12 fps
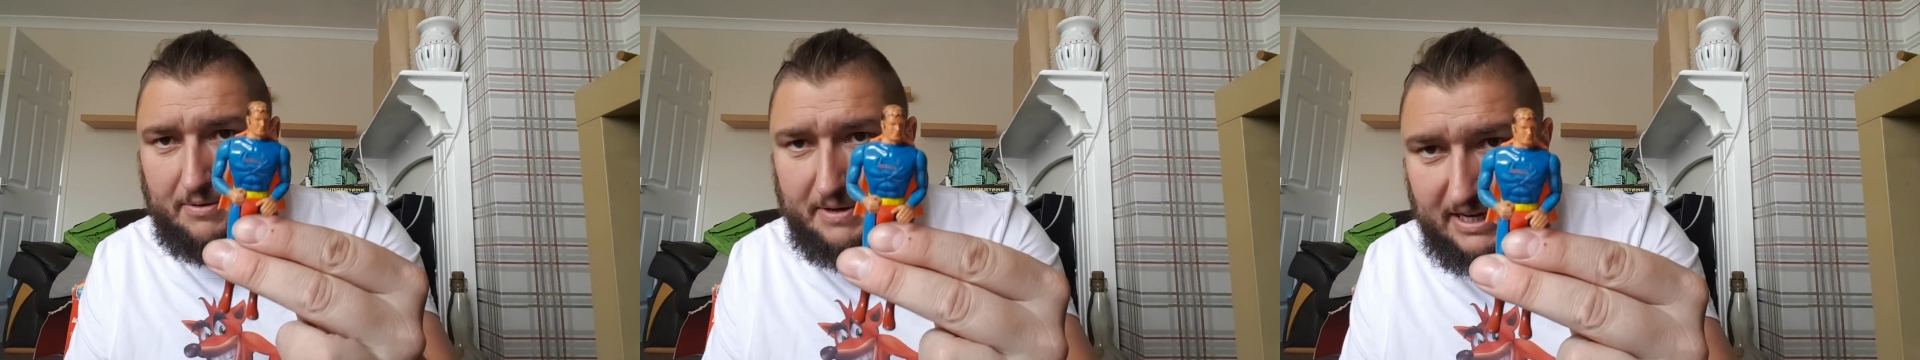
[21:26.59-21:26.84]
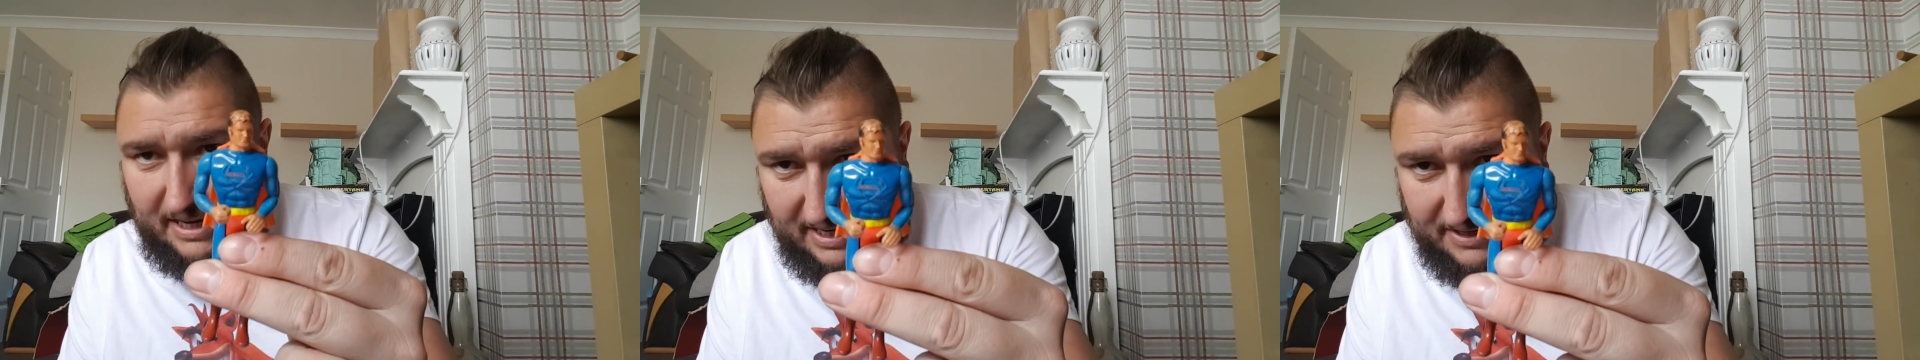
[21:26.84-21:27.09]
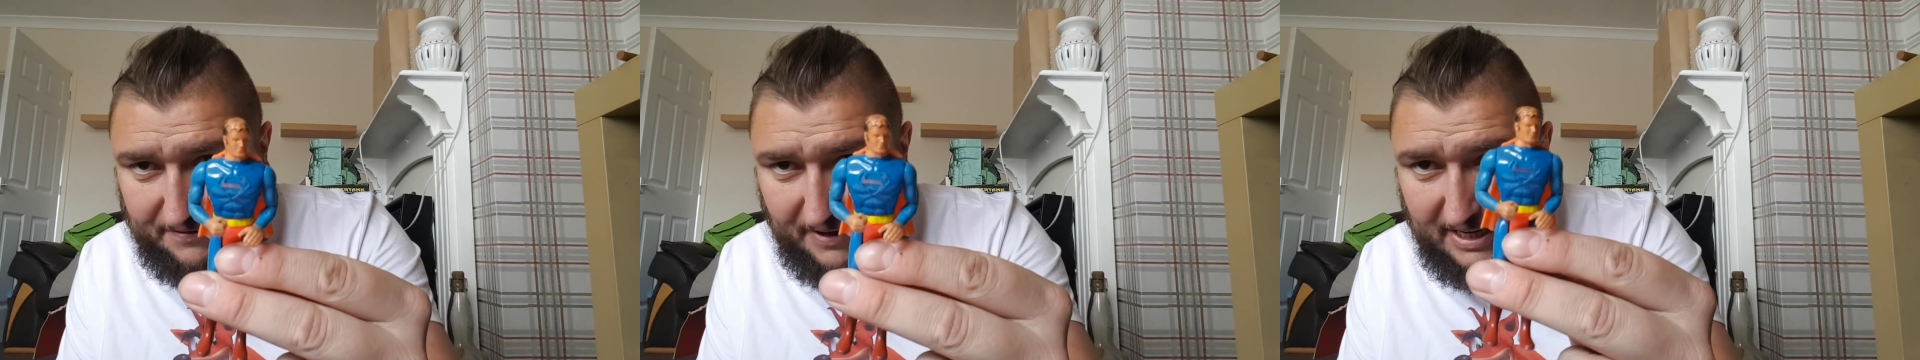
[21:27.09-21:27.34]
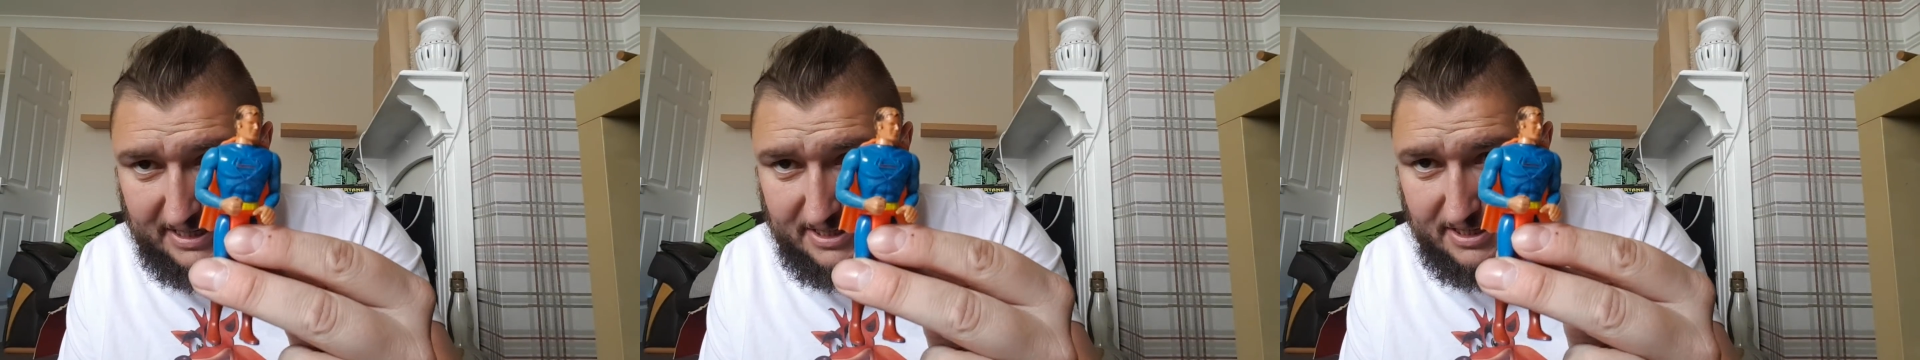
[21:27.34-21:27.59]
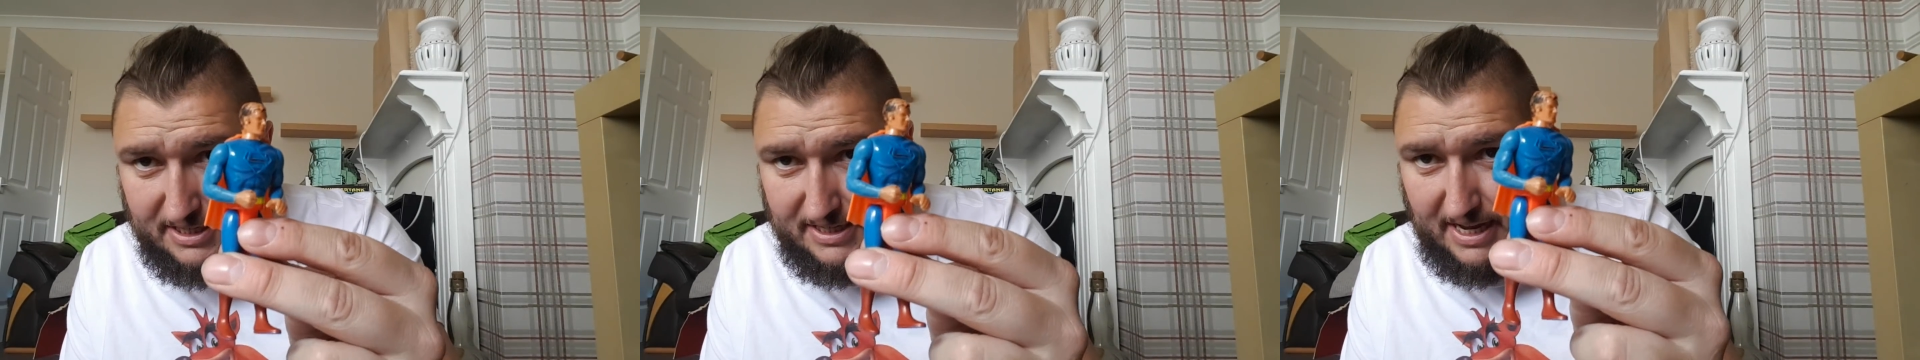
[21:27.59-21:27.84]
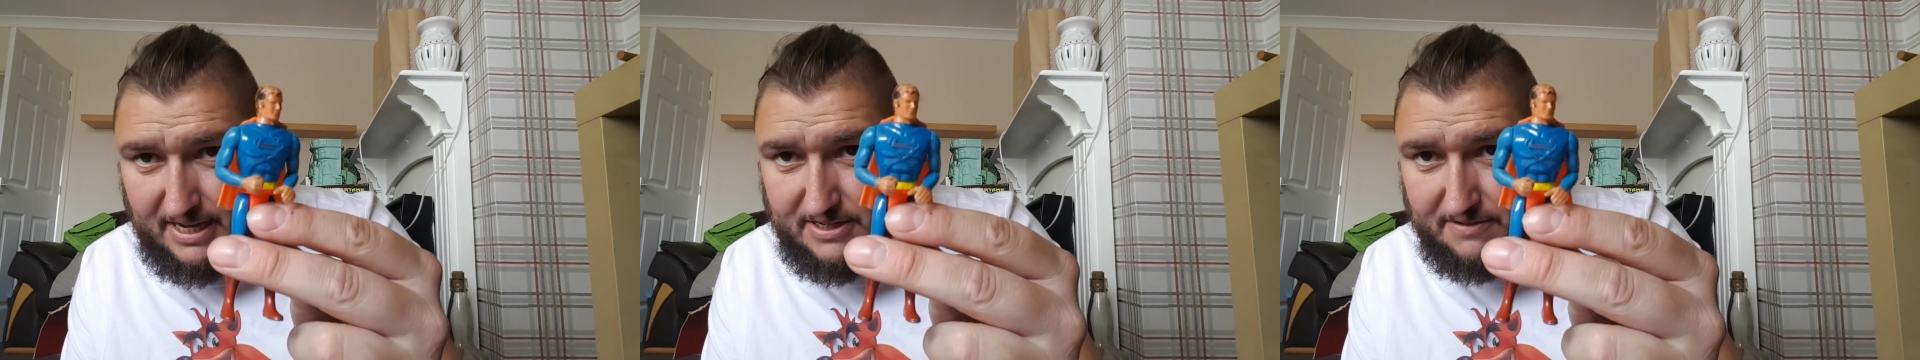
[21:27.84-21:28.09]
I mean, his face and his
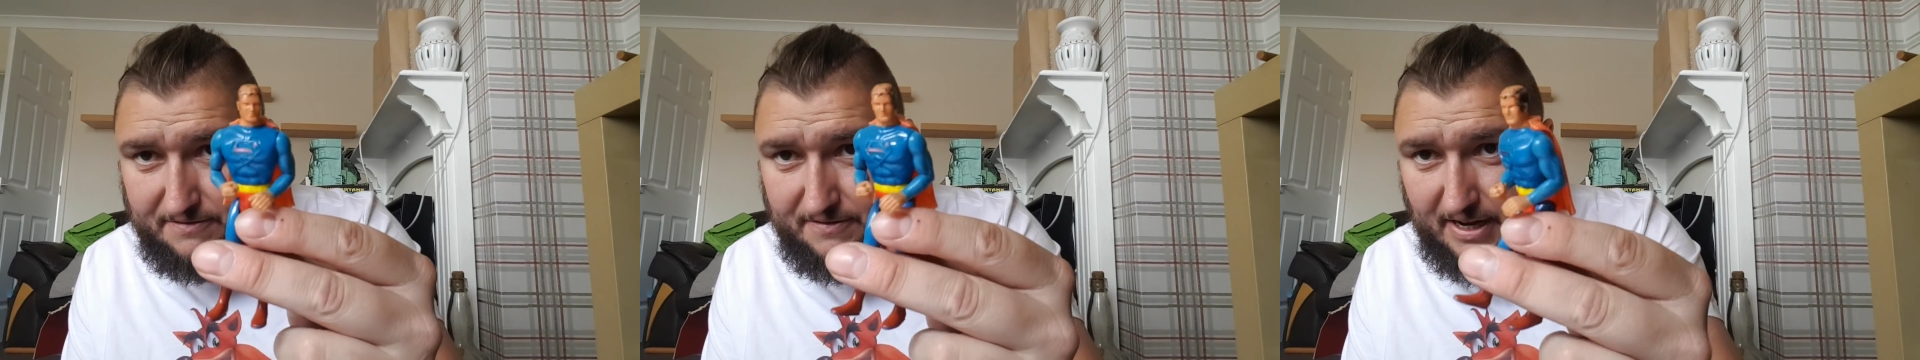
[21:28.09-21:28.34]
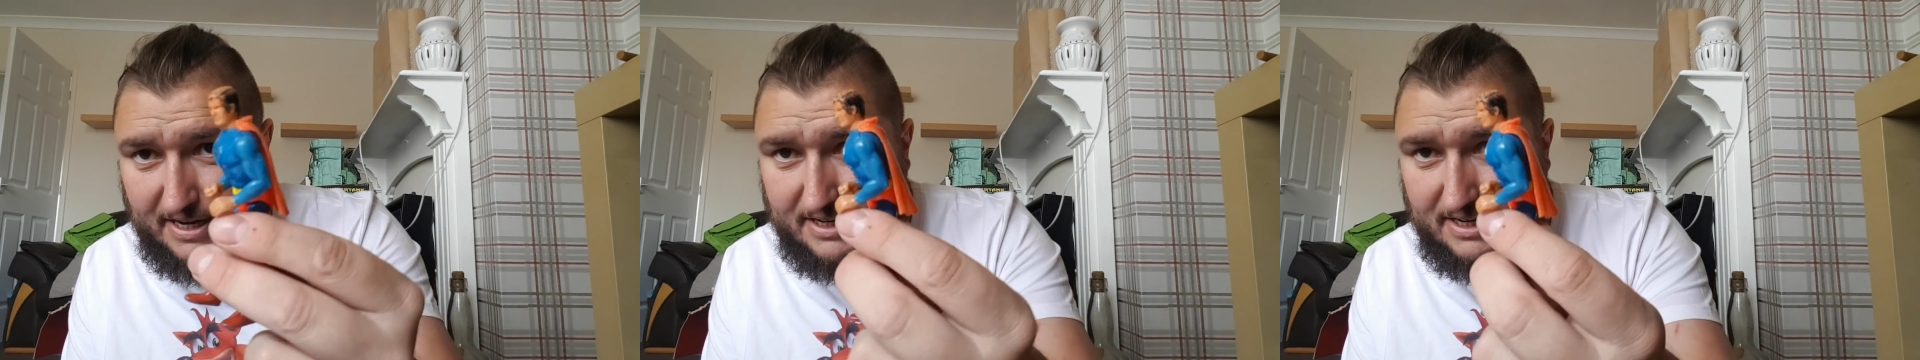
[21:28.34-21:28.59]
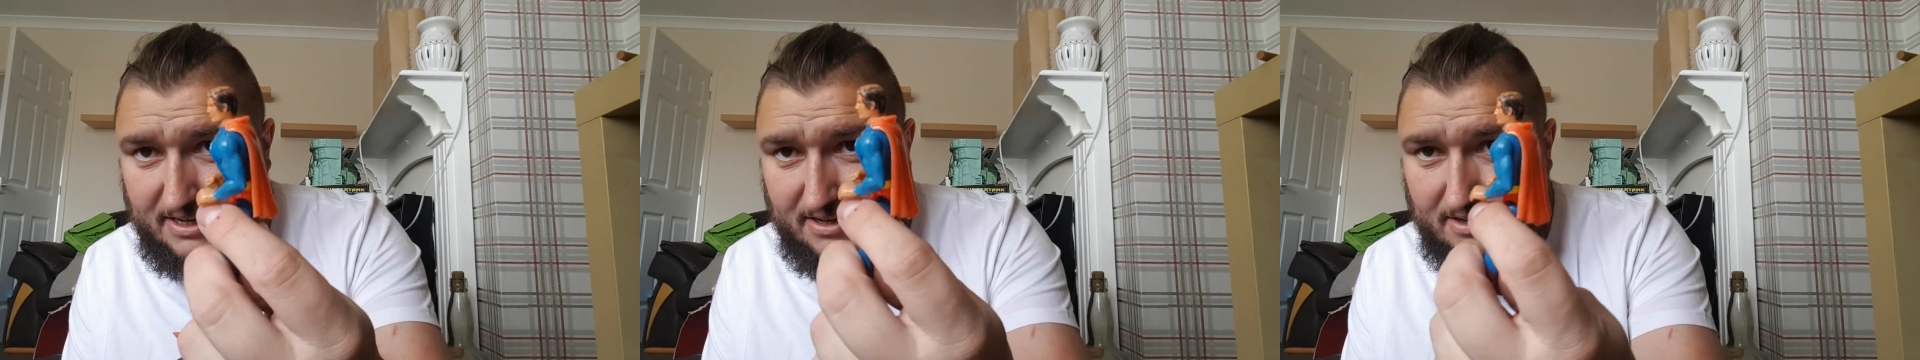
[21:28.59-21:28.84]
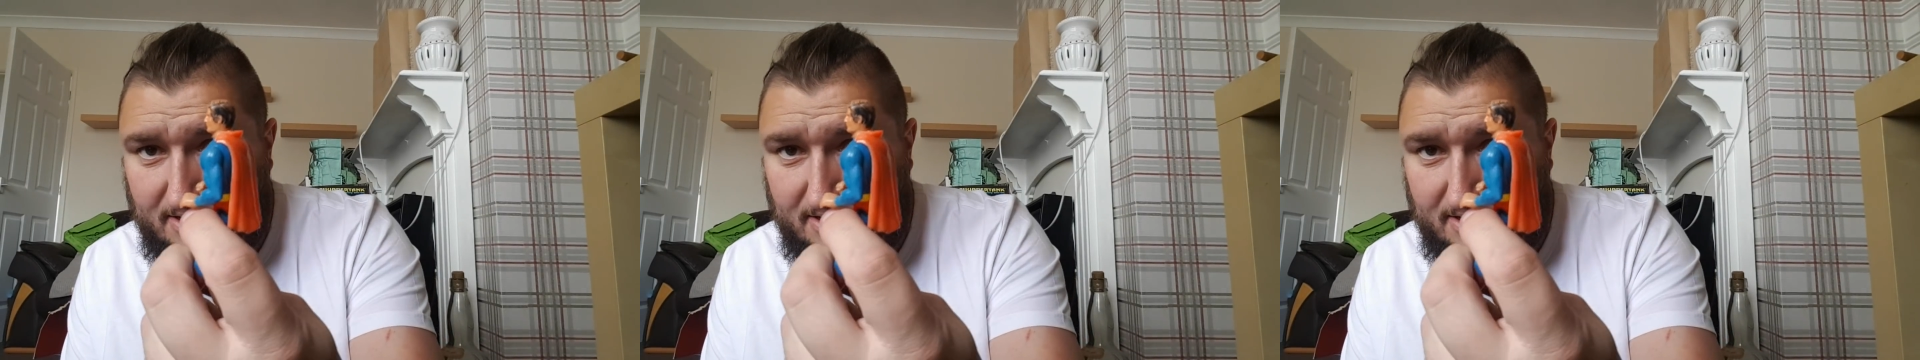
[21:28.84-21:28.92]
S have faded.